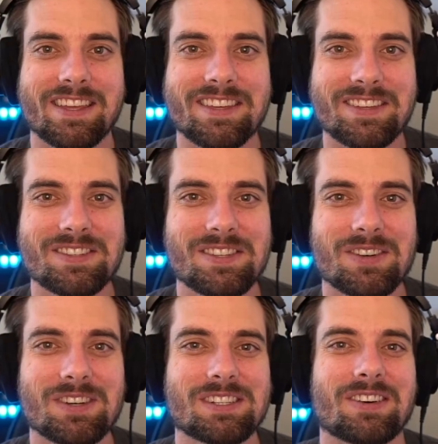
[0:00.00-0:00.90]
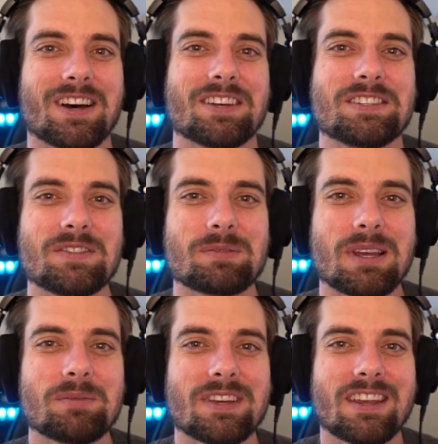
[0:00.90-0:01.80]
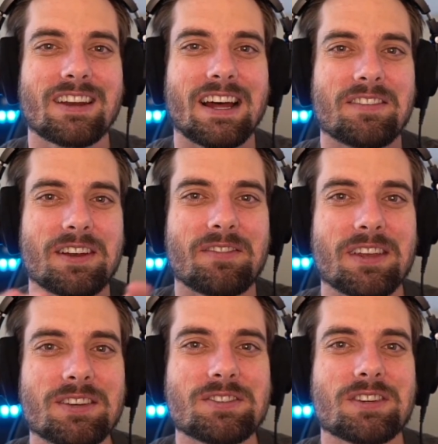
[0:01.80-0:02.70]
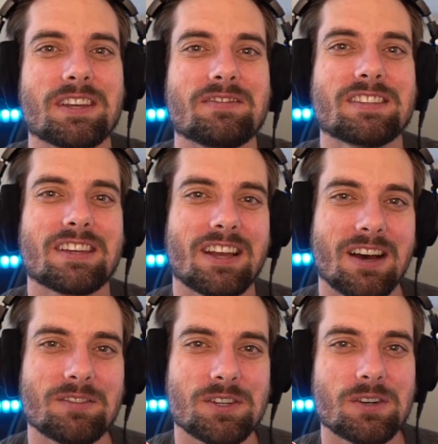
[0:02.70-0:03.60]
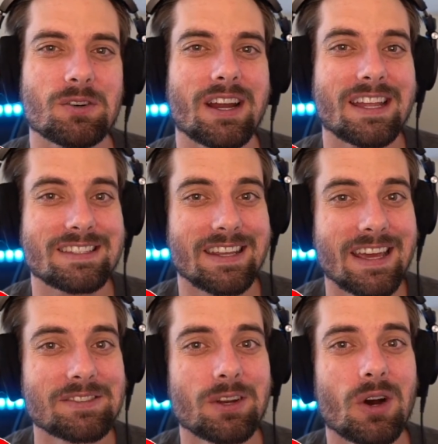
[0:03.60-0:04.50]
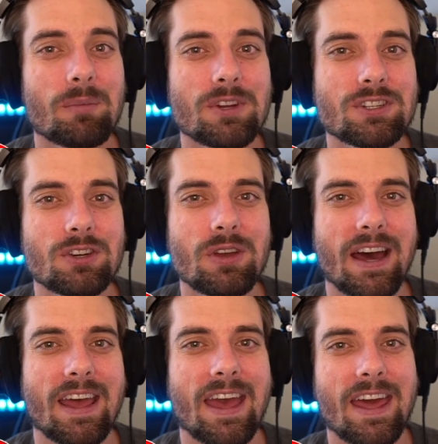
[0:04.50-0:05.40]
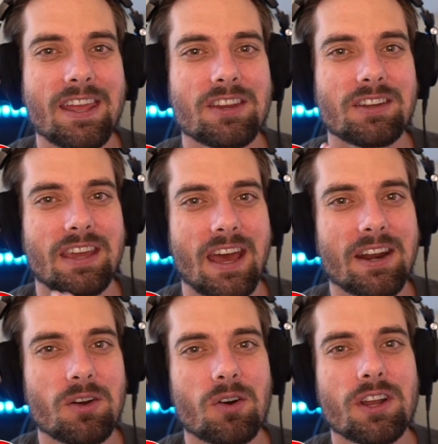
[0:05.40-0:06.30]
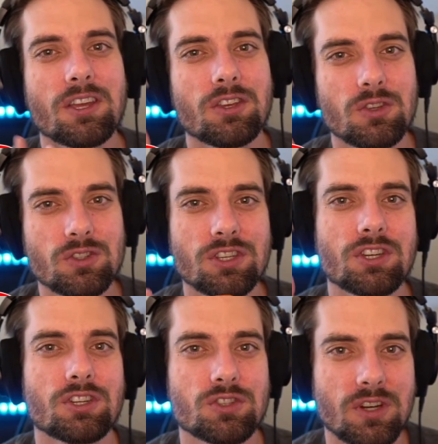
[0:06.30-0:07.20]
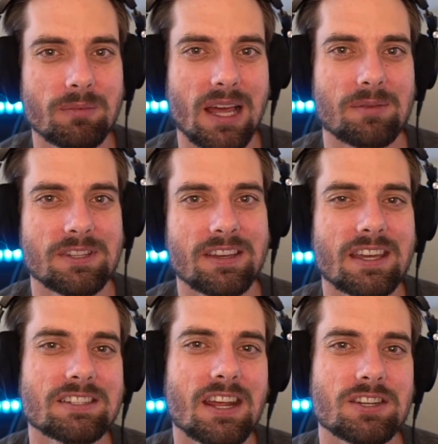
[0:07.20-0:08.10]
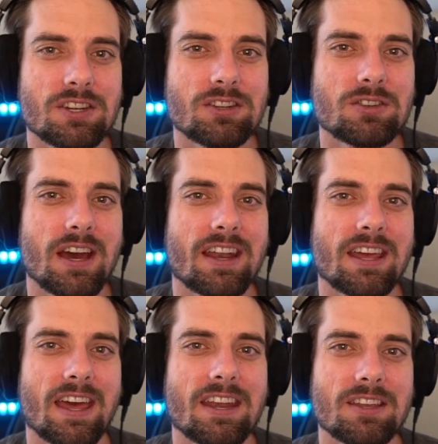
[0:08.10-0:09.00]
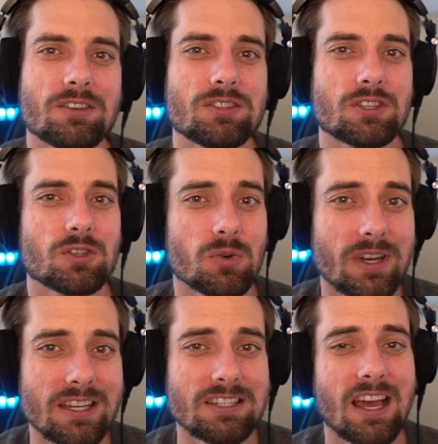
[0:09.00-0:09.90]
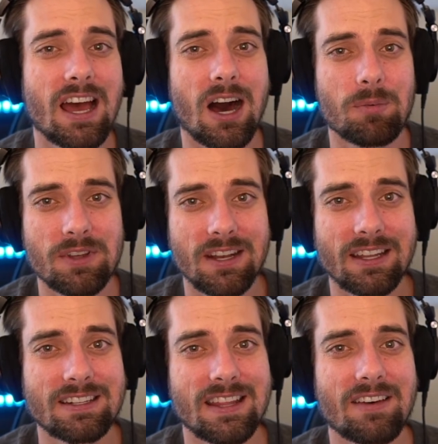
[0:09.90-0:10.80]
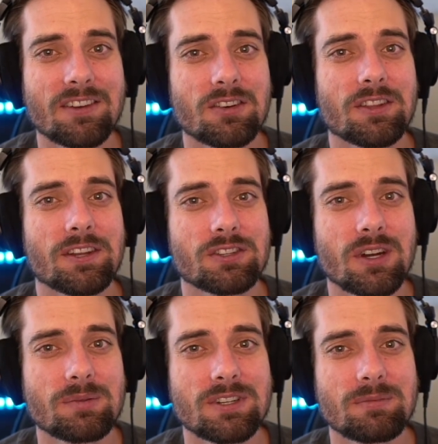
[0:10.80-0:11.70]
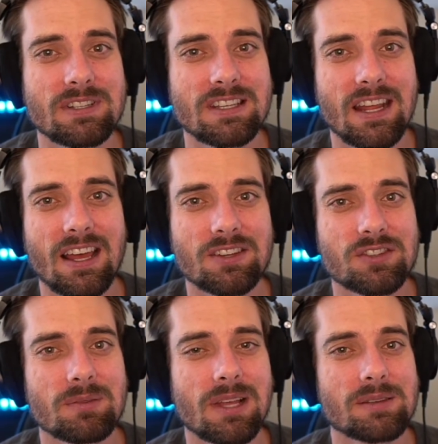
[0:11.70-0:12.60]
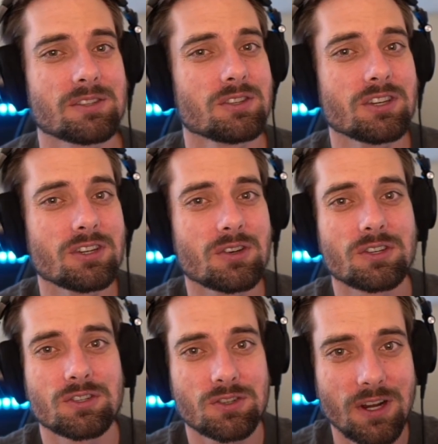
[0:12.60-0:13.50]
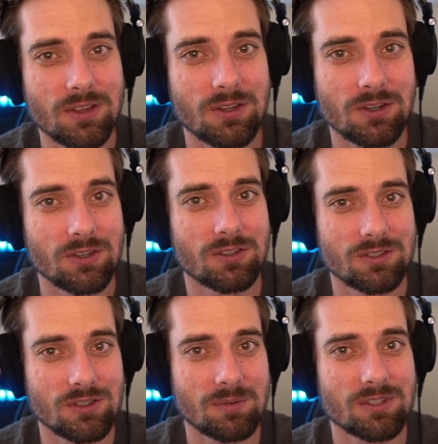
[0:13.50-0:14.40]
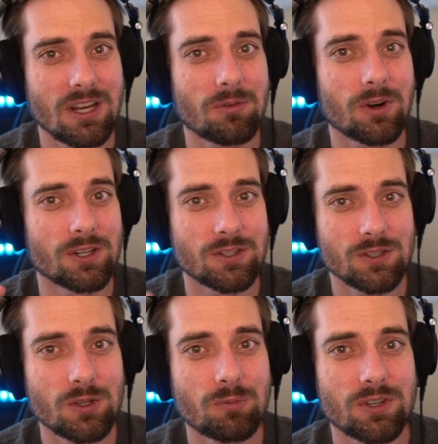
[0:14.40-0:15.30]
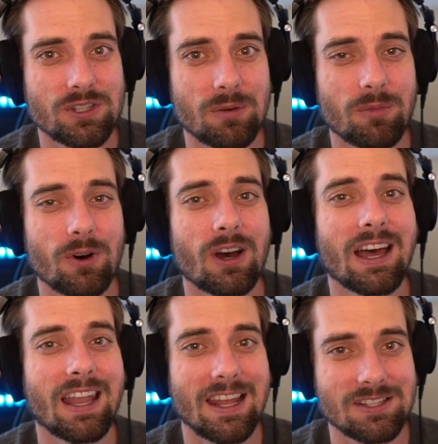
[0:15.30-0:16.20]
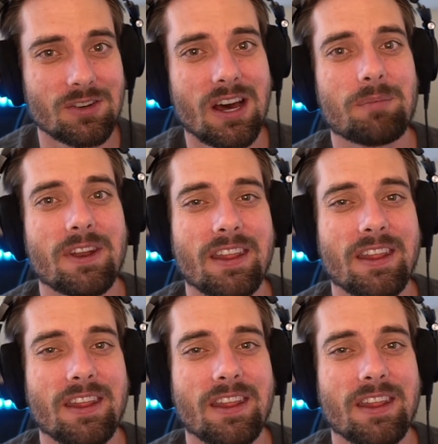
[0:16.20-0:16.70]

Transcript: YouTube, what's going on? Streamers Playbook here, and I'm here to make your streams come true. In today's video, I'm gonna show you how to edit your category using Streamlabs. Now, yesterday I showed you how to edit it using Twitch. I'll put a link to that video in the description, but today on Streamlabs, you can do it straight through your streaming software. It's super simple. Let's go and hop into